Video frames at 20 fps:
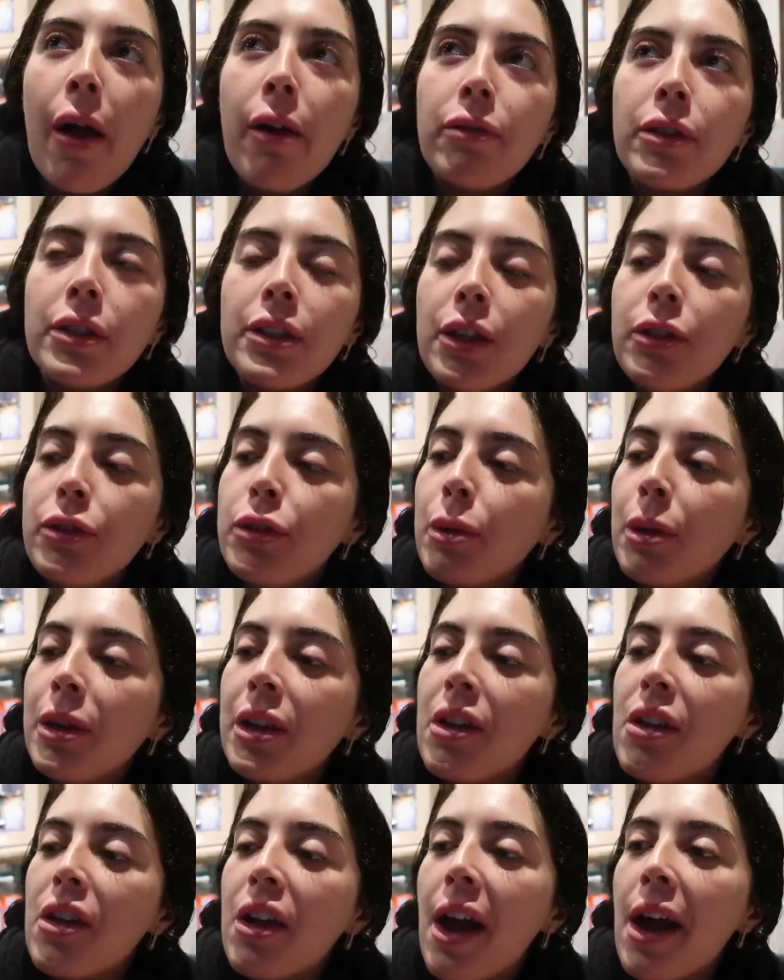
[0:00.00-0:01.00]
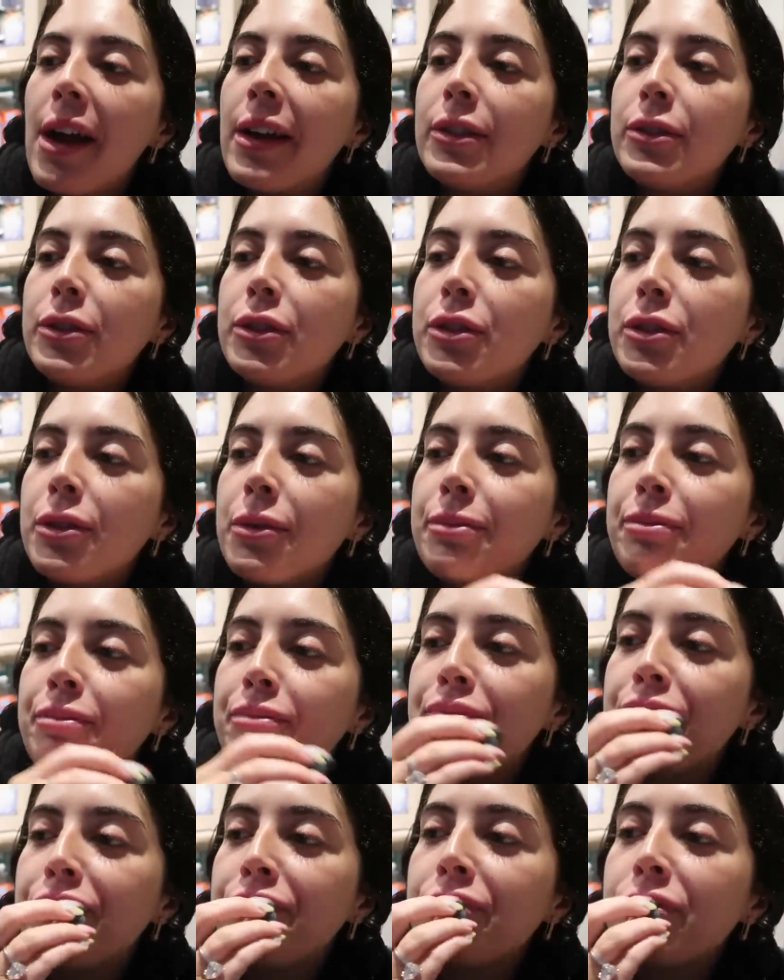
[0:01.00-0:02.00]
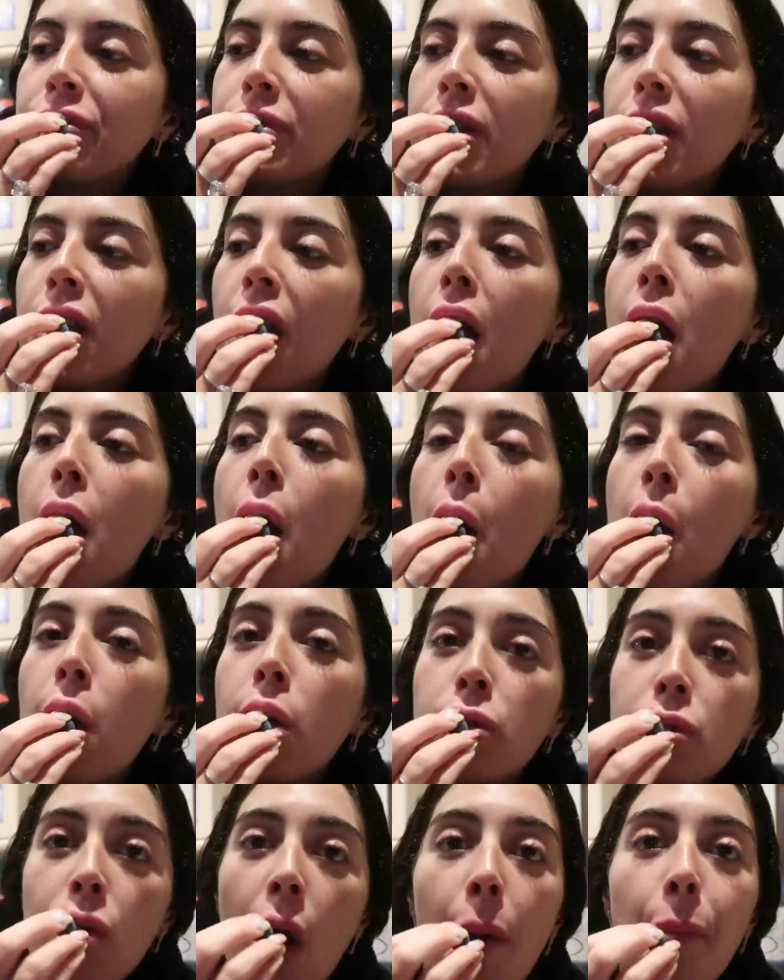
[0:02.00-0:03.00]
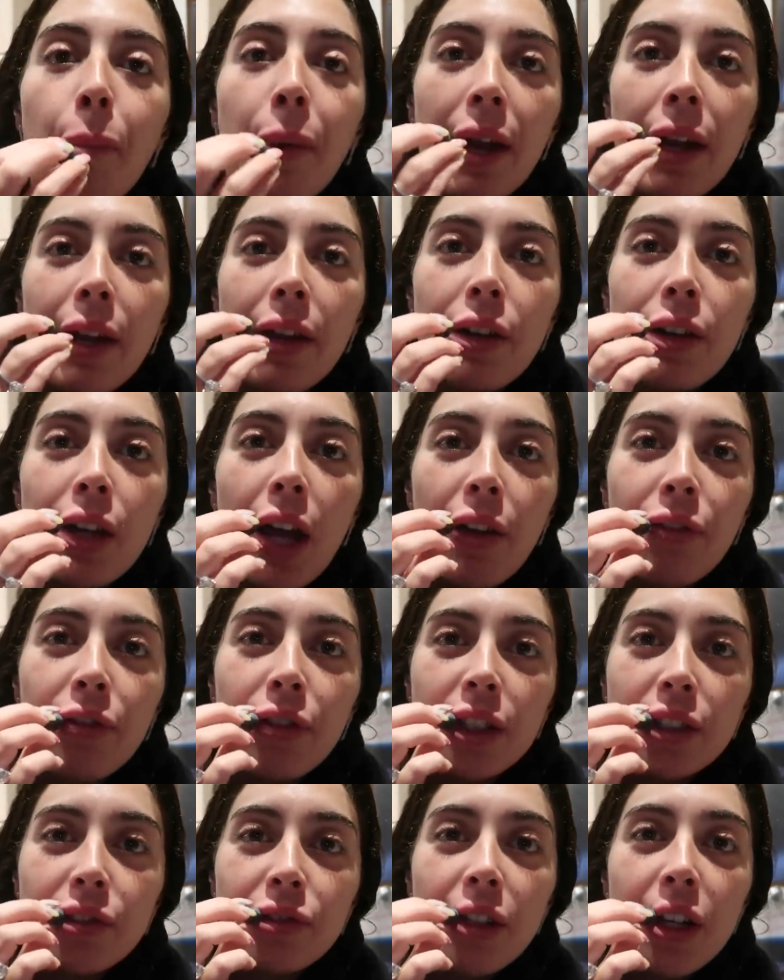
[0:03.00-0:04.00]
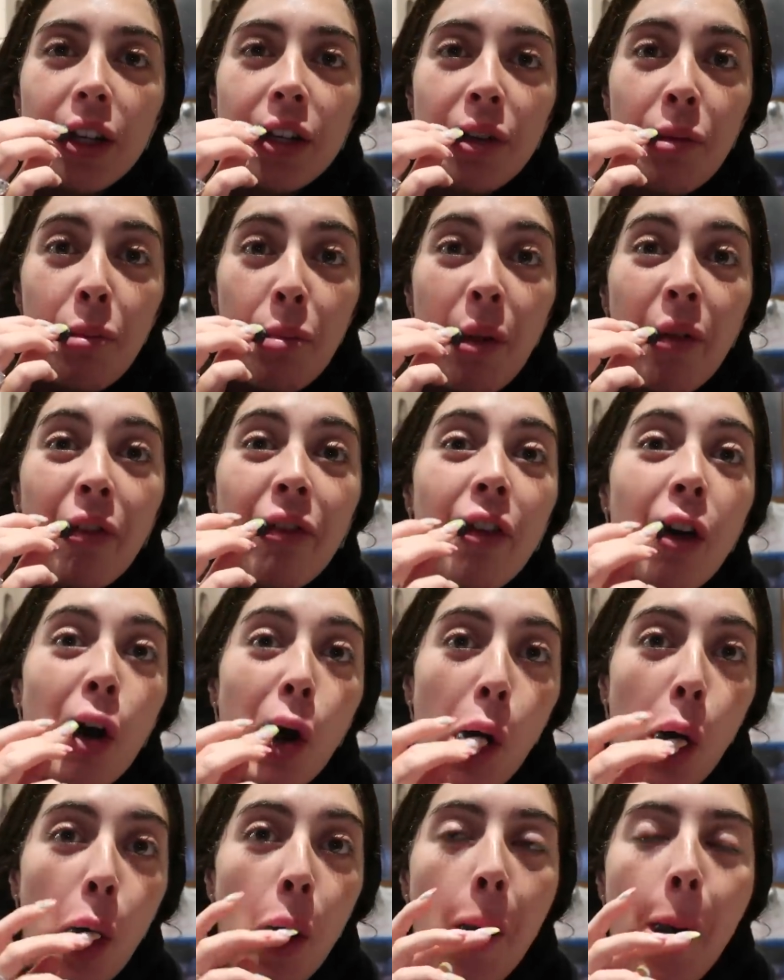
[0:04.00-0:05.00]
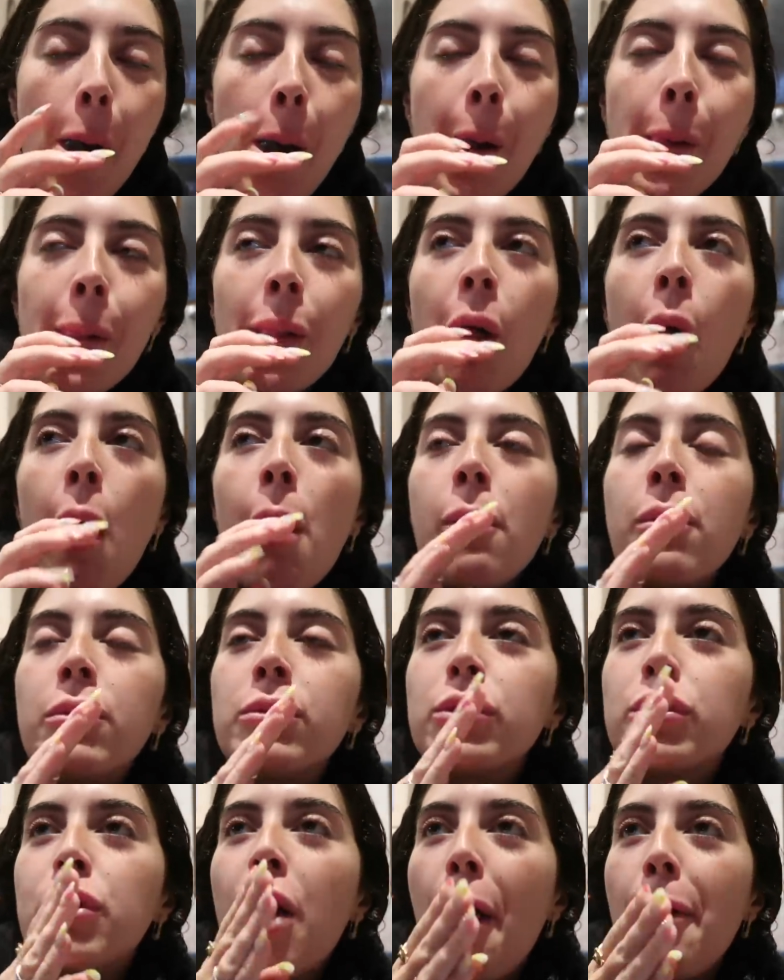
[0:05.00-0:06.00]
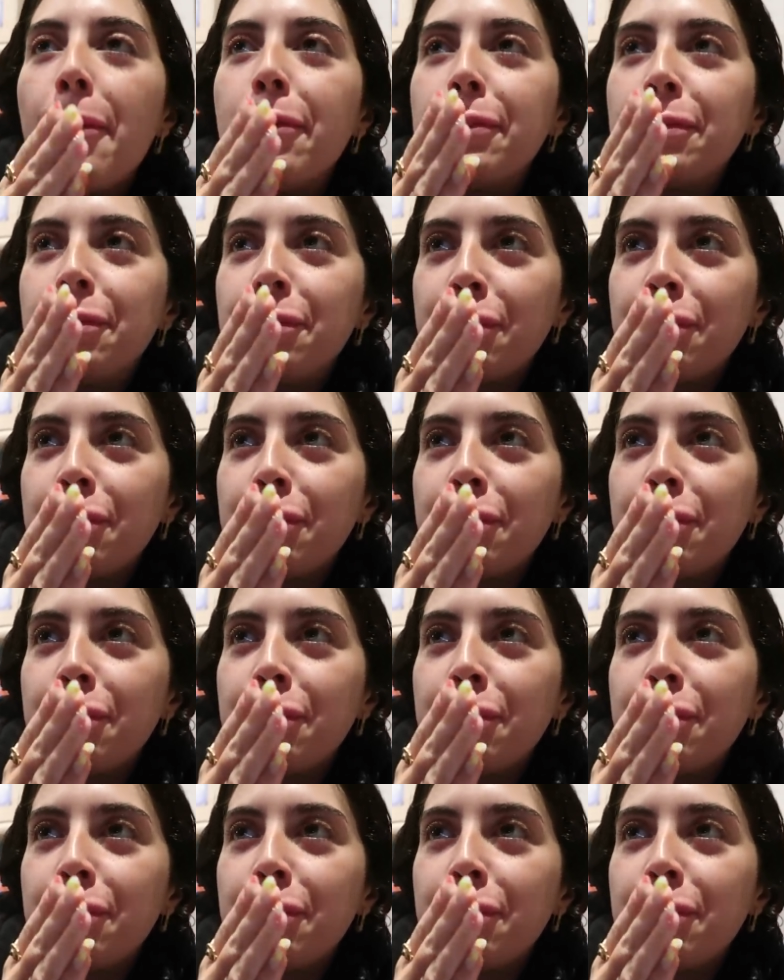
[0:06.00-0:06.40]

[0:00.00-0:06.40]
if I don't do anything else, also I'm planning on going for a run before. So,